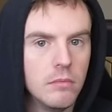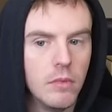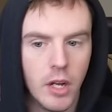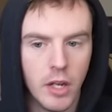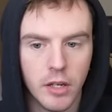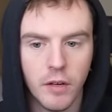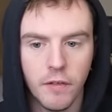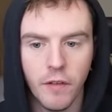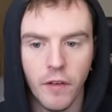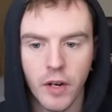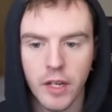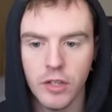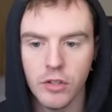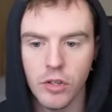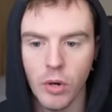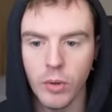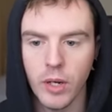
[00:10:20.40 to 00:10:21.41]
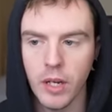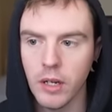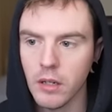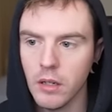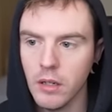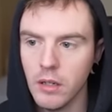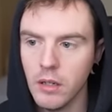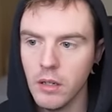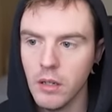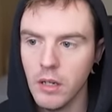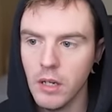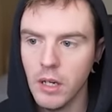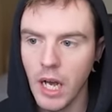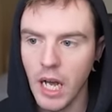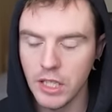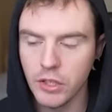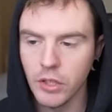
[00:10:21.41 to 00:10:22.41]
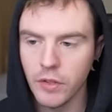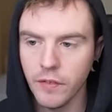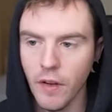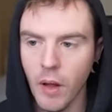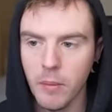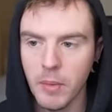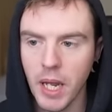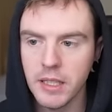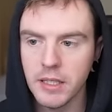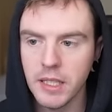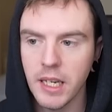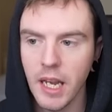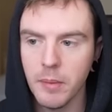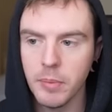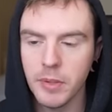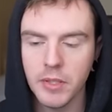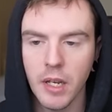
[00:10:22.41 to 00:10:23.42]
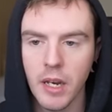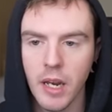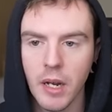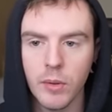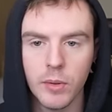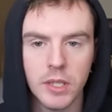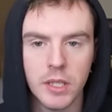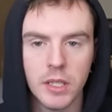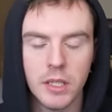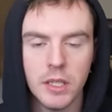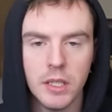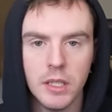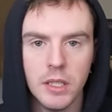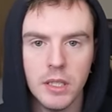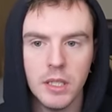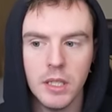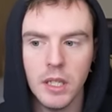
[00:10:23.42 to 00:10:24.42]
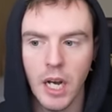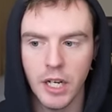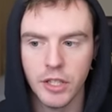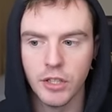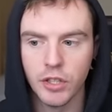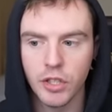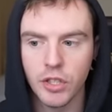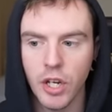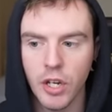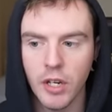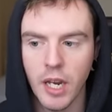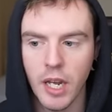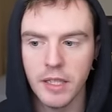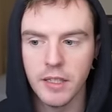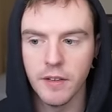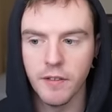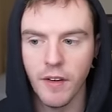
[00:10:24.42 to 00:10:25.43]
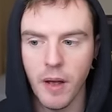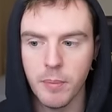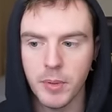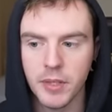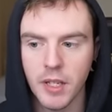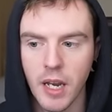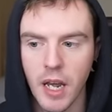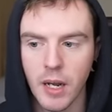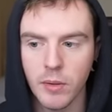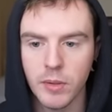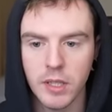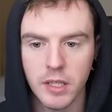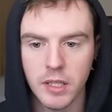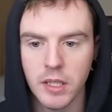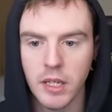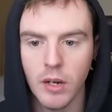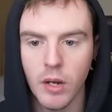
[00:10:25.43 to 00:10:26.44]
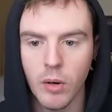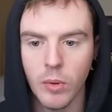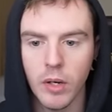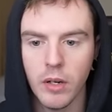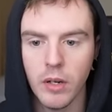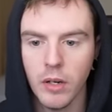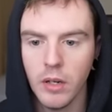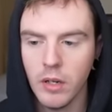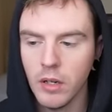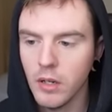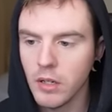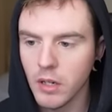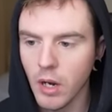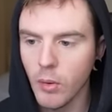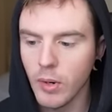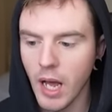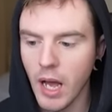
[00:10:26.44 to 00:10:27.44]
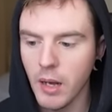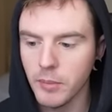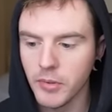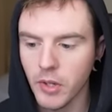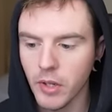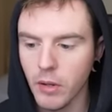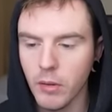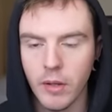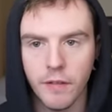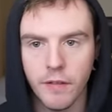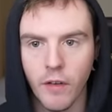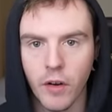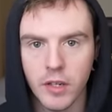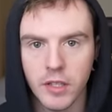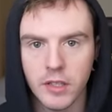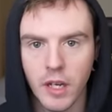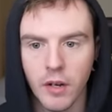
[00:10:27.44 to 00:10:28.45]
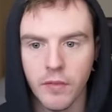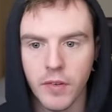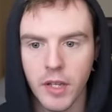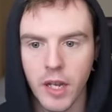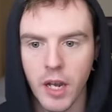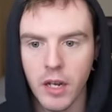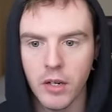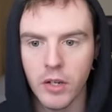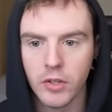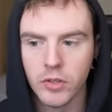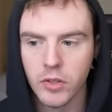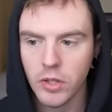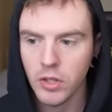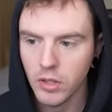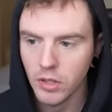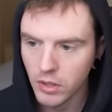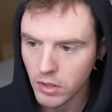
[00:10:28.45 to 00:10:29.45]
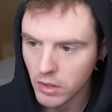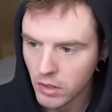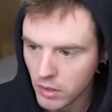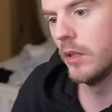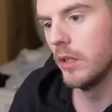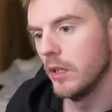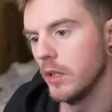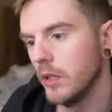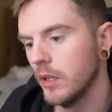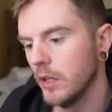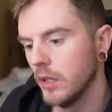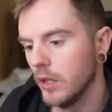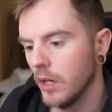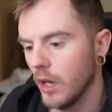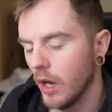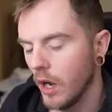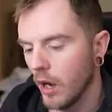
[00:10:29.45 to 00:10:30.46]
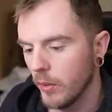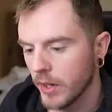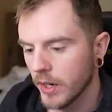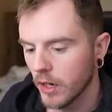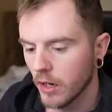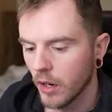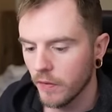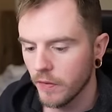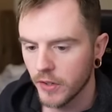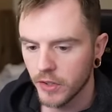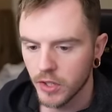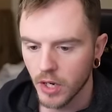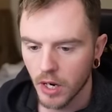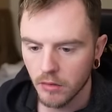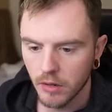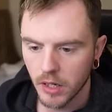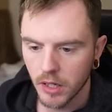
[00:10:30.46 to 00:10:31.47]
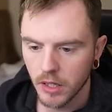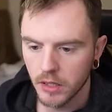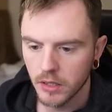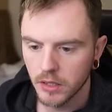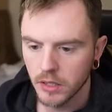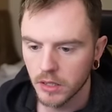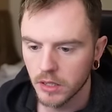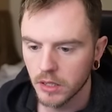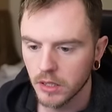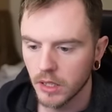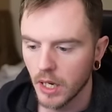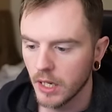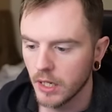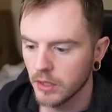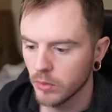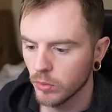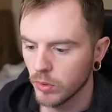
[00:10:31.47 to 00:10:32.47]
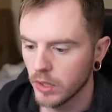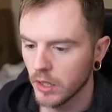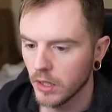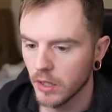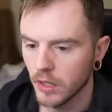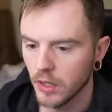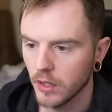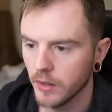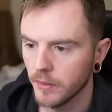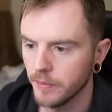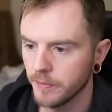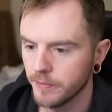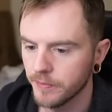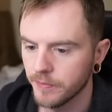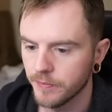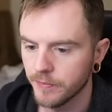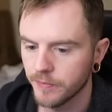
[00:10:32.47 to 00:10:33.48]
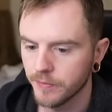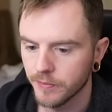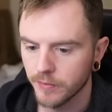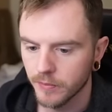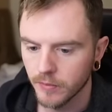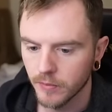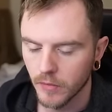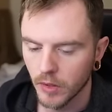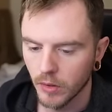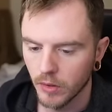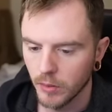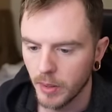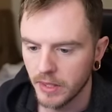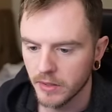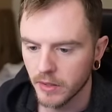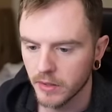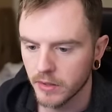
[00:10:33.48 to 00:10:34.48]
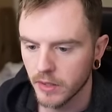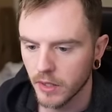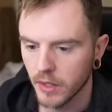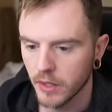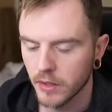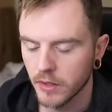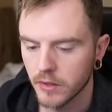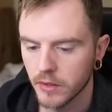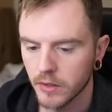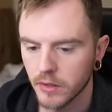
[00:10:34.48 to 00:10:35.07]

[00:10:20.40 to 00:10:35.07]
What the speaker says: Are you fucking joking? I just flopped 98% equity. I just turned 95% equity and did not win. Go and absolutely fuck yourself in the anus. Are we going to go for the check raise? Yes, we are. It depends on size.